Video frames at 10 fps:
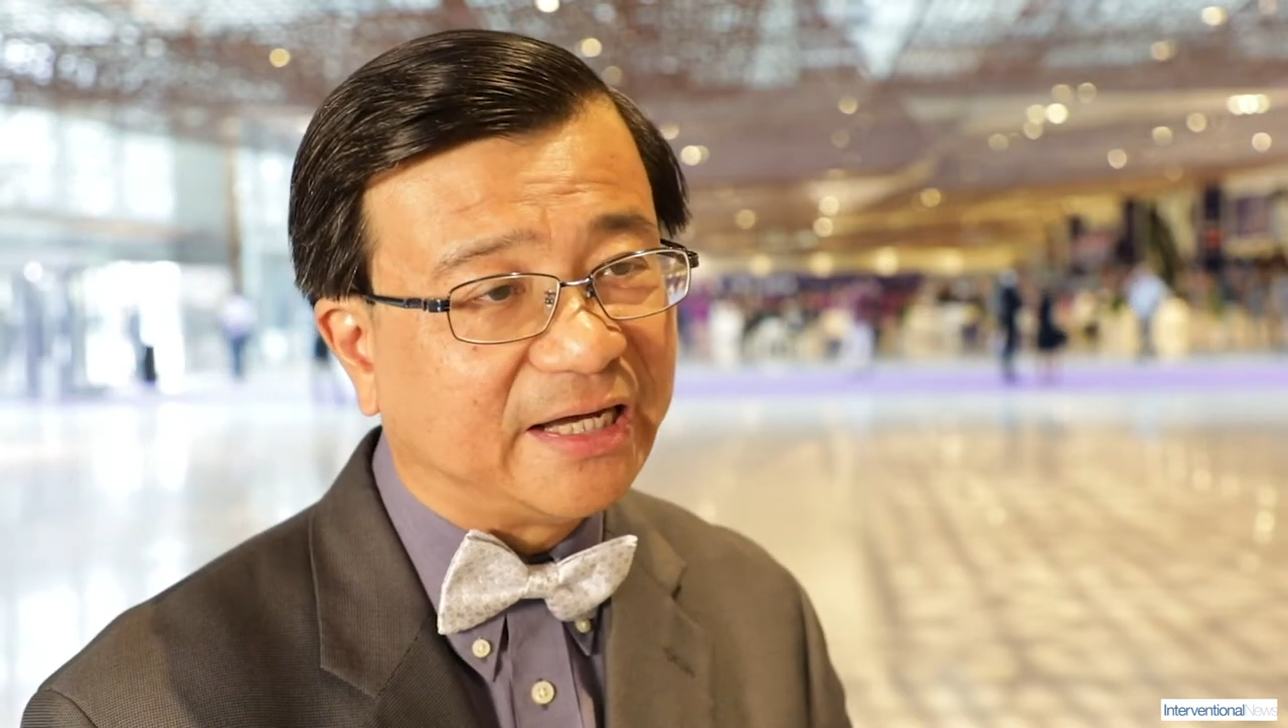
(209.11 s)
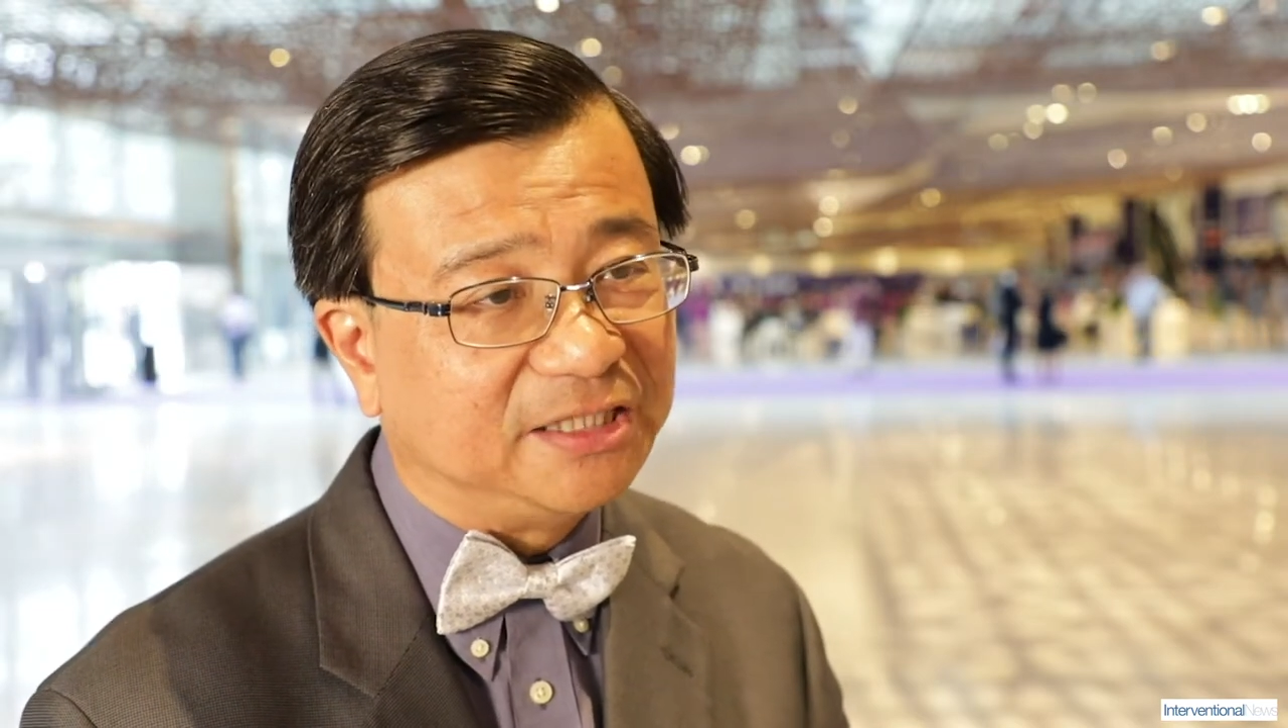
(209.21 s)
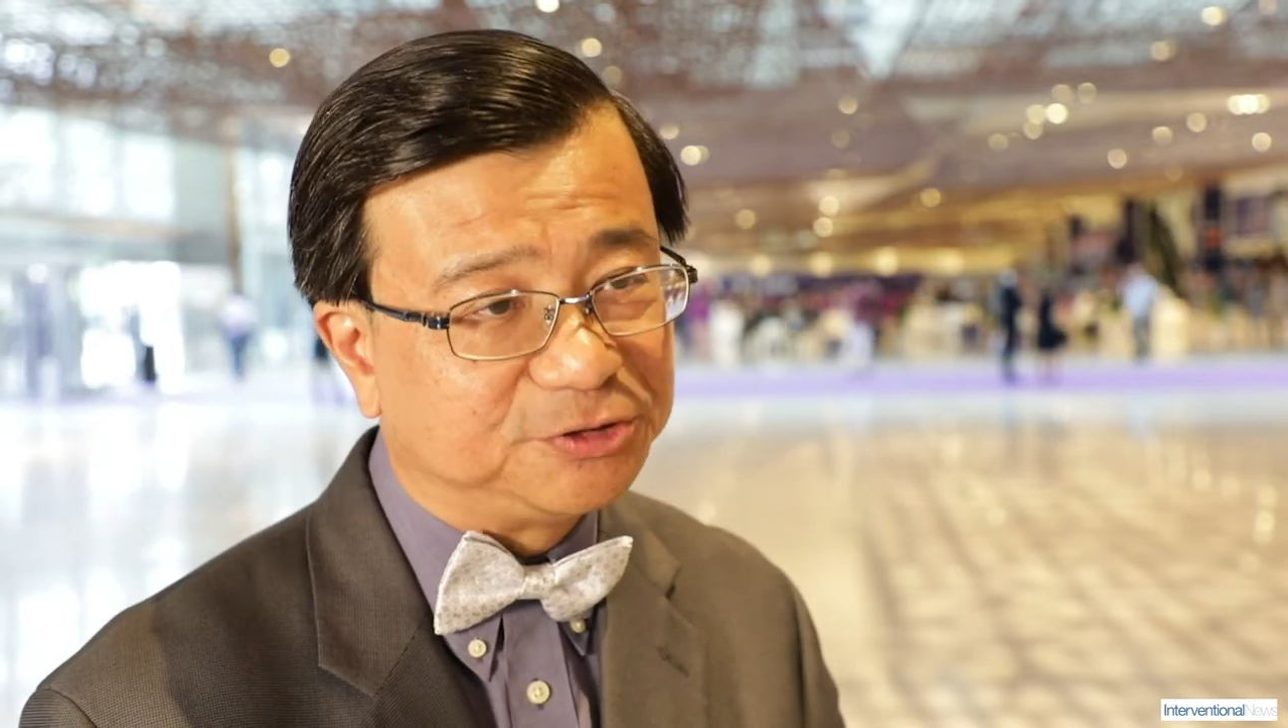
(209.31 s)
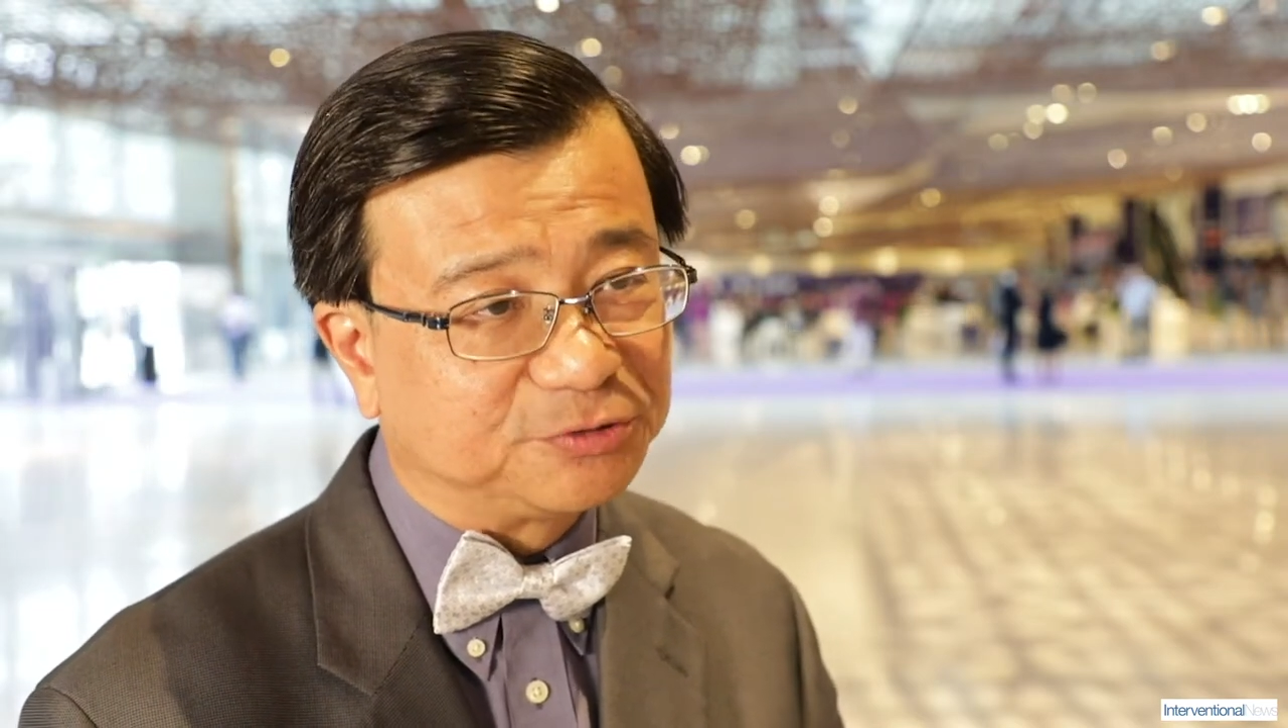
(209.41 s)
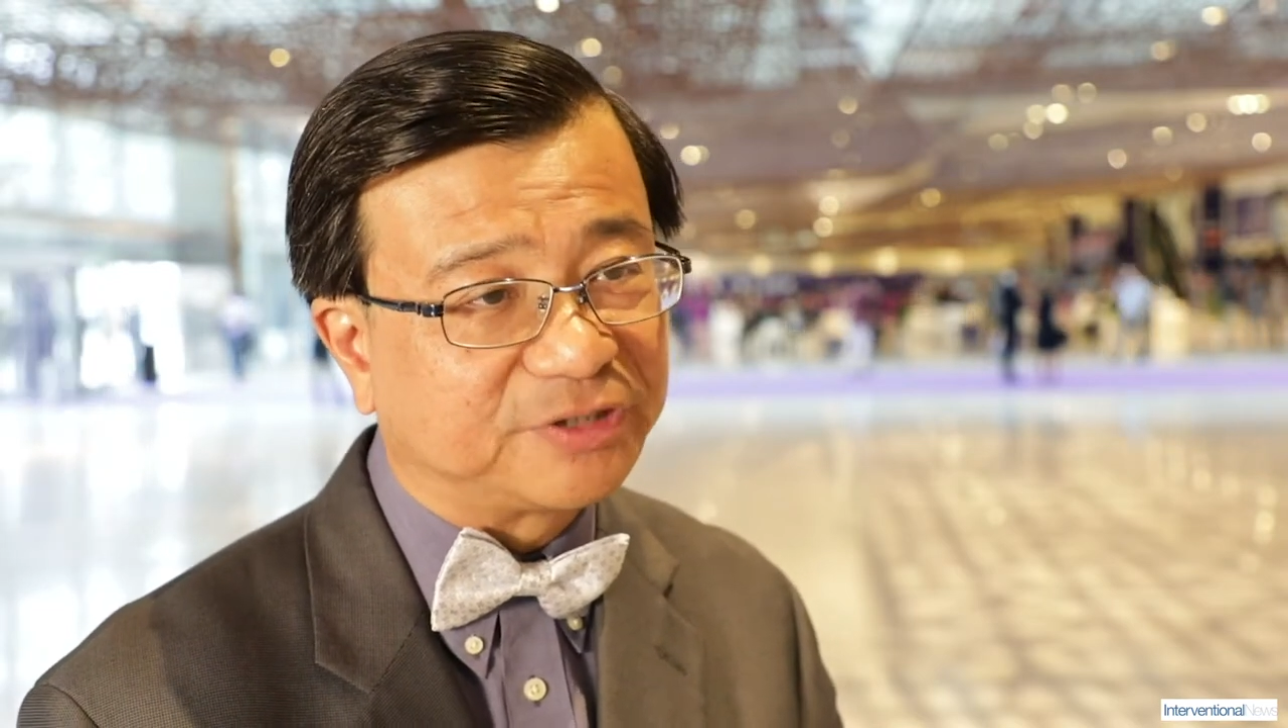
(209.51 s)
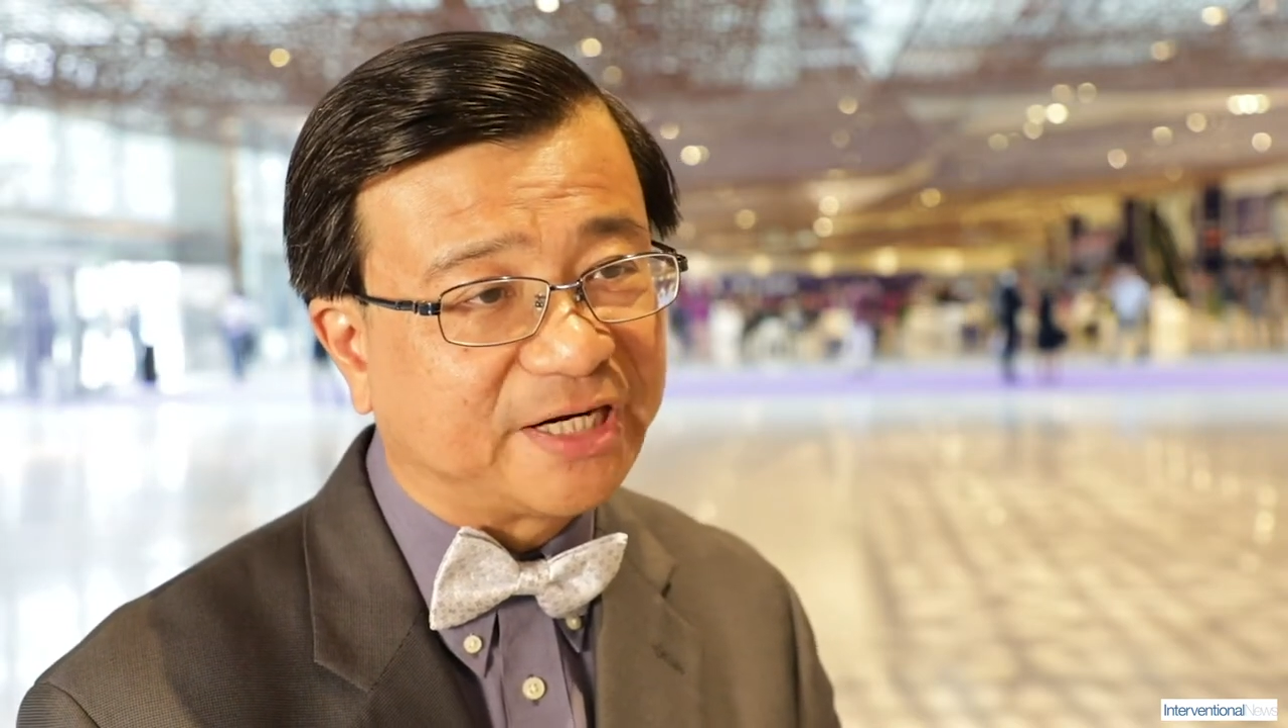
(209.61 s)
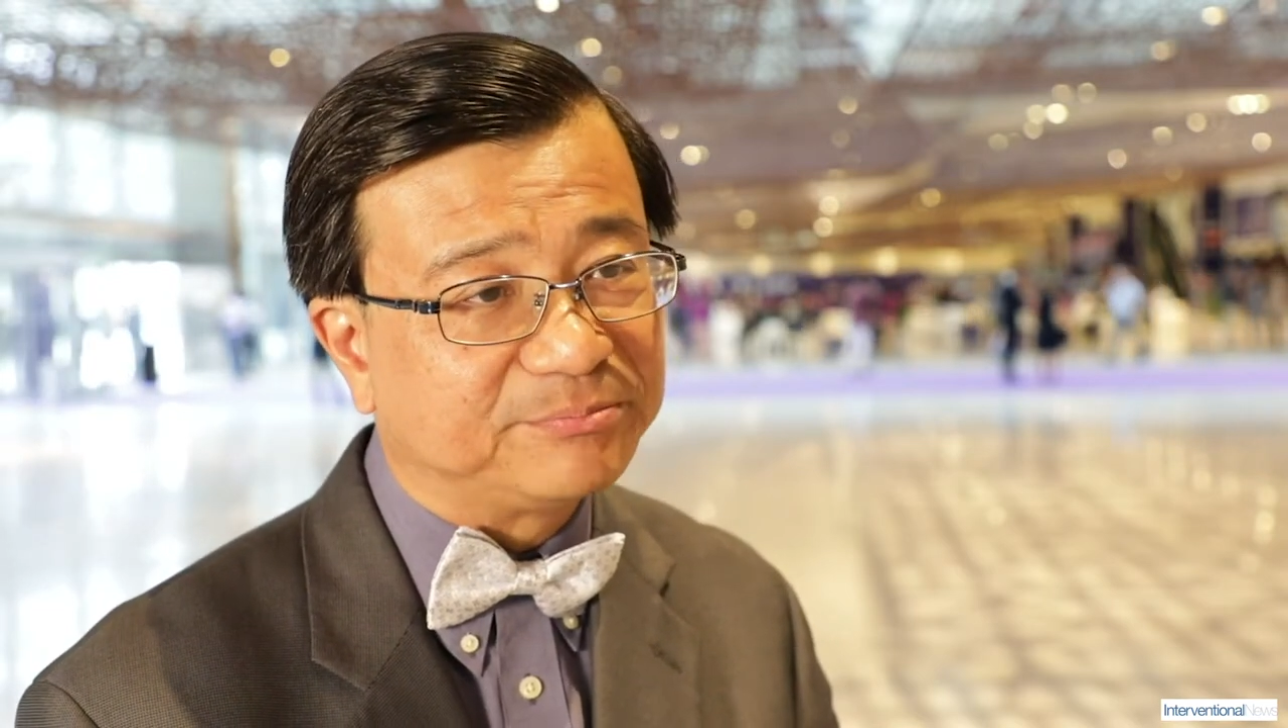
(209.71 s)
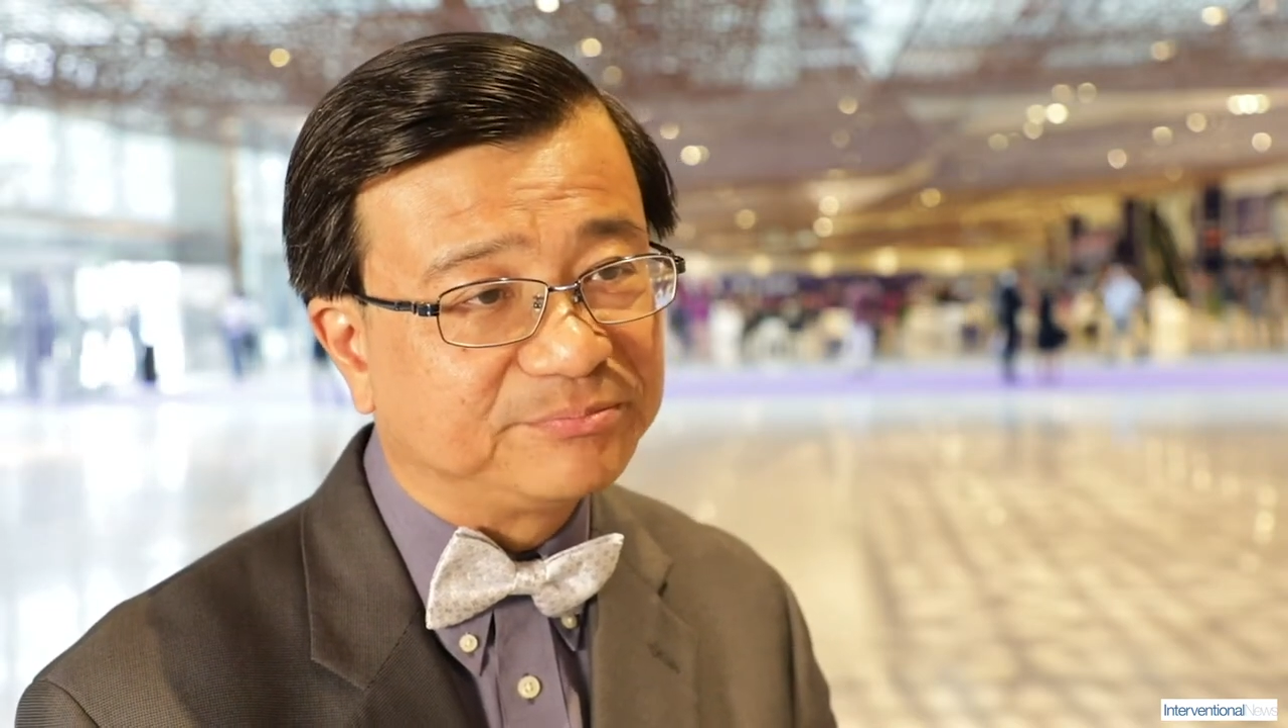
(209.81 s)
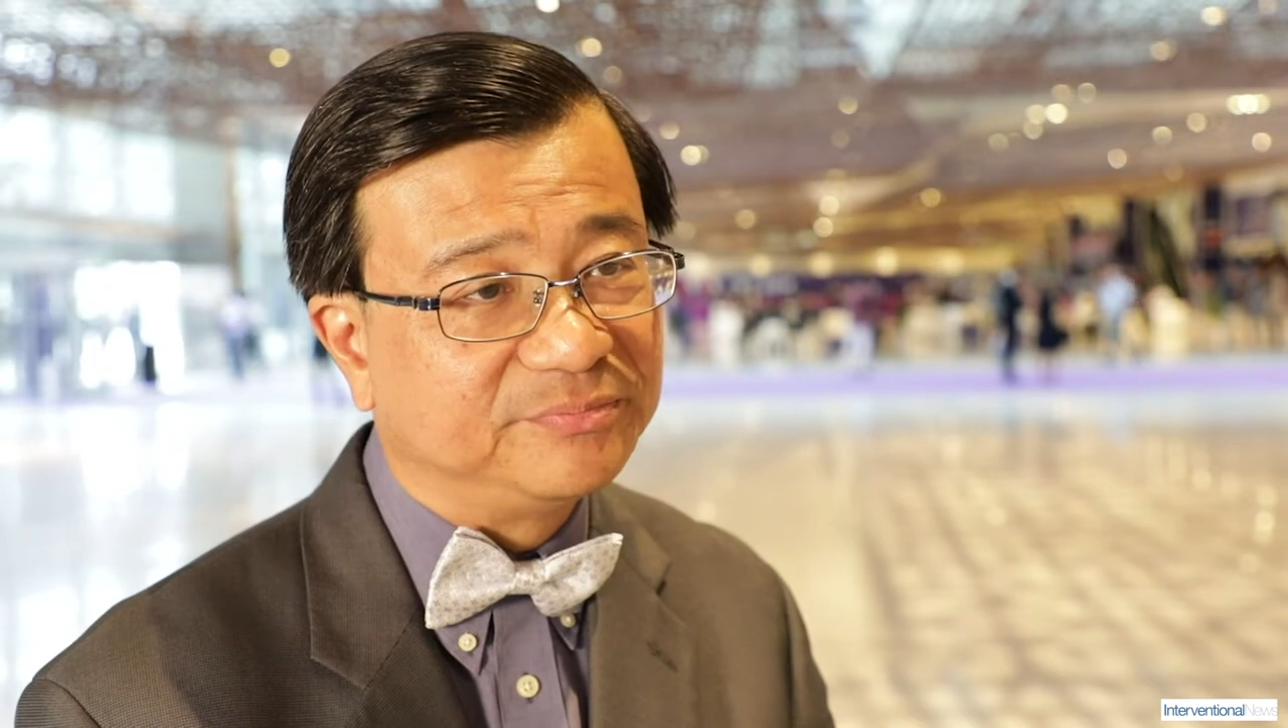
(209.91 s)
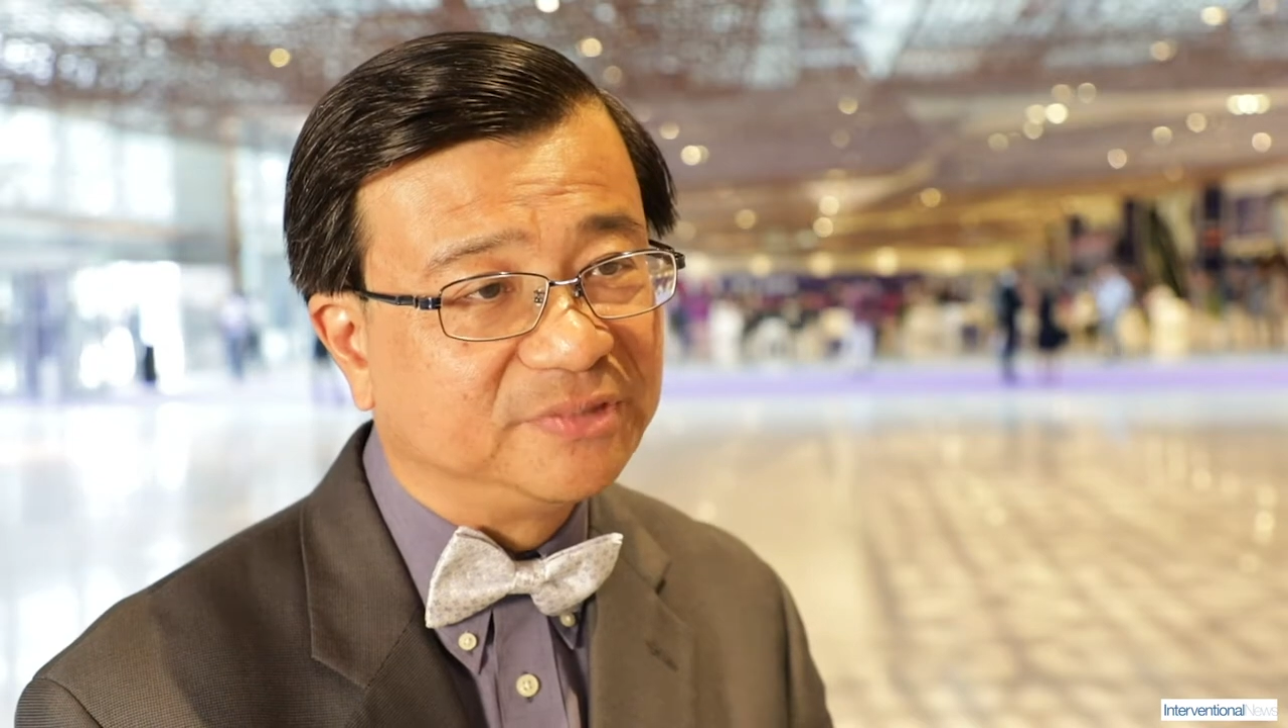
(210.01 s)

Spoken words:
angiogram